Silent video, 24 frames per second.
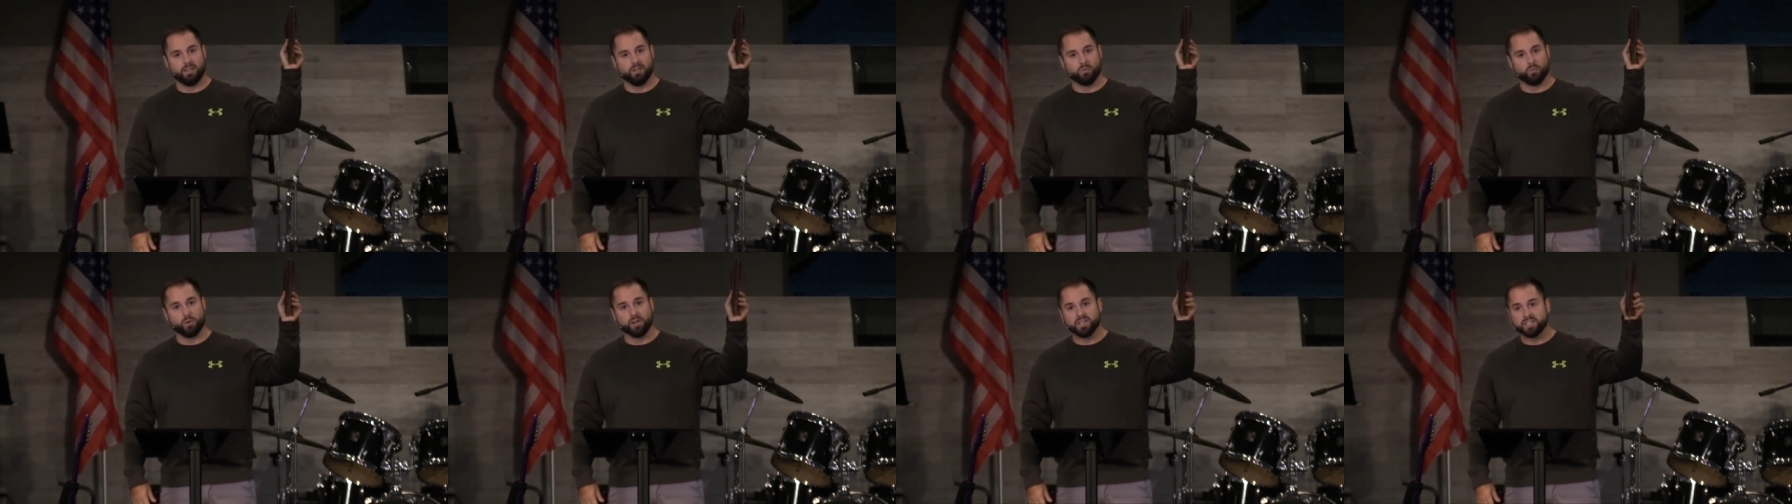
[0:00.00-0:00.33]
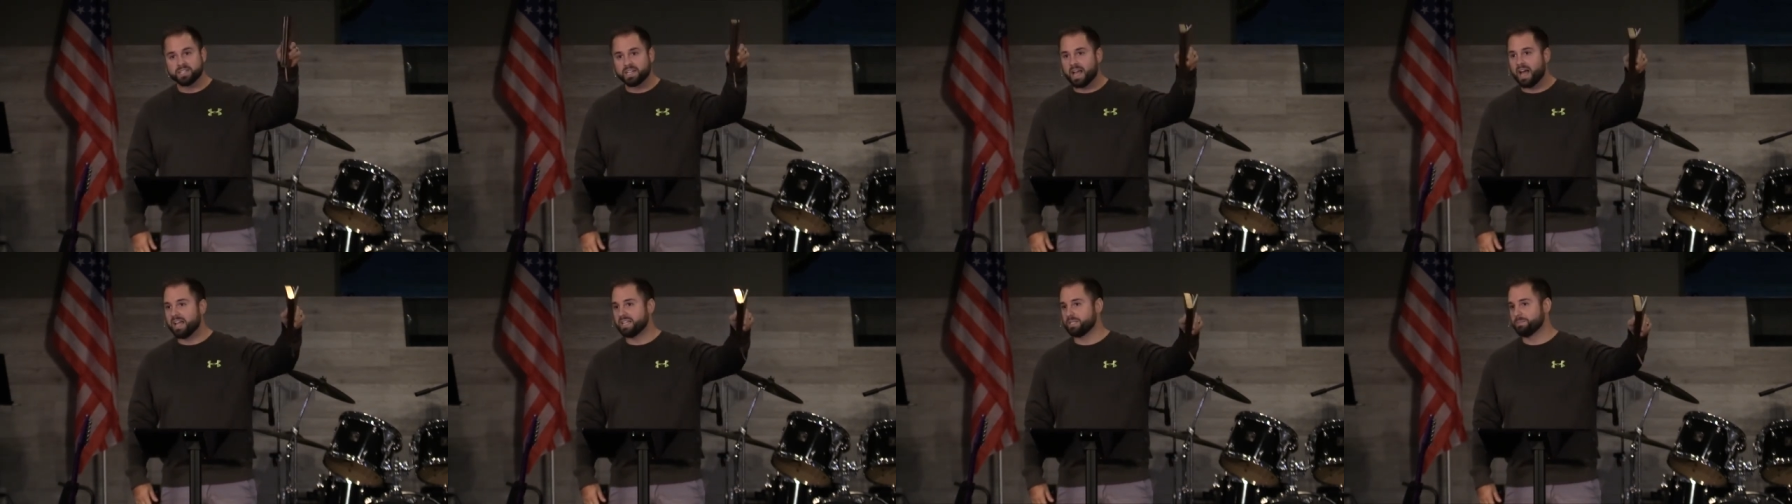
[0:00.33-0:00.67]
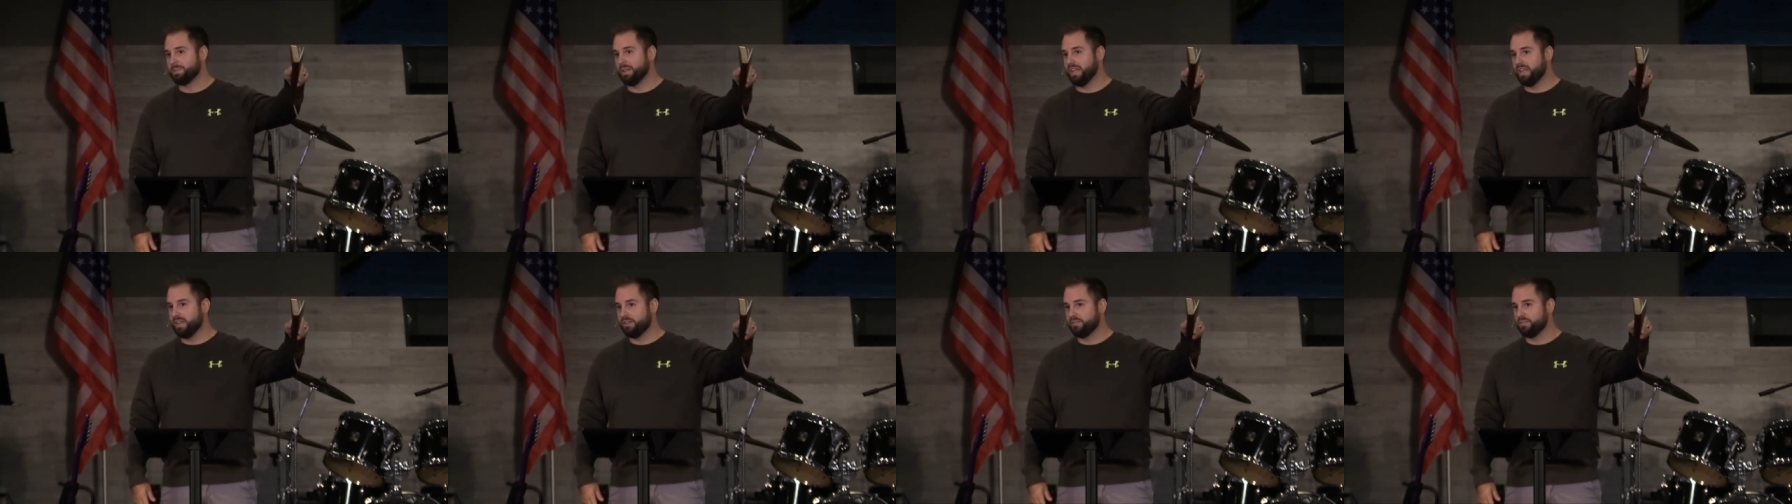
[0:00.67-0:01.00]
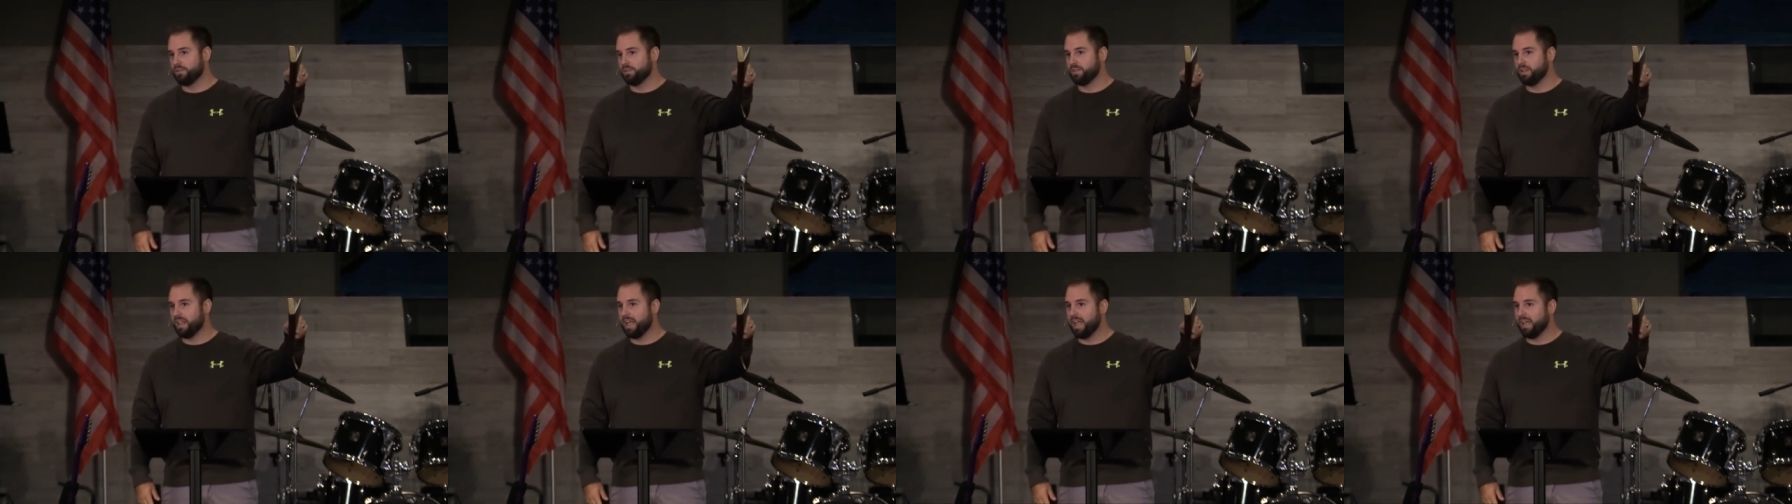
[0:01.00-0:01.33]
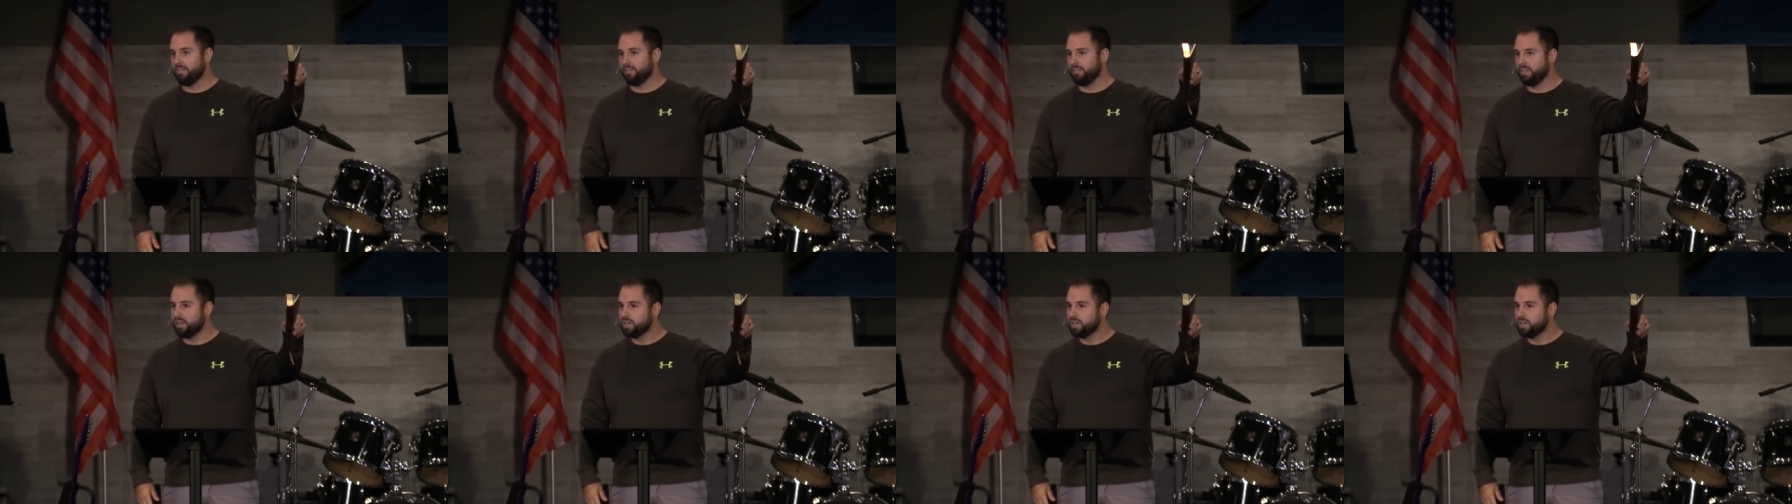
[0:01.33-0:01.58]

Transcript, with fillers: What is God's plan for your life?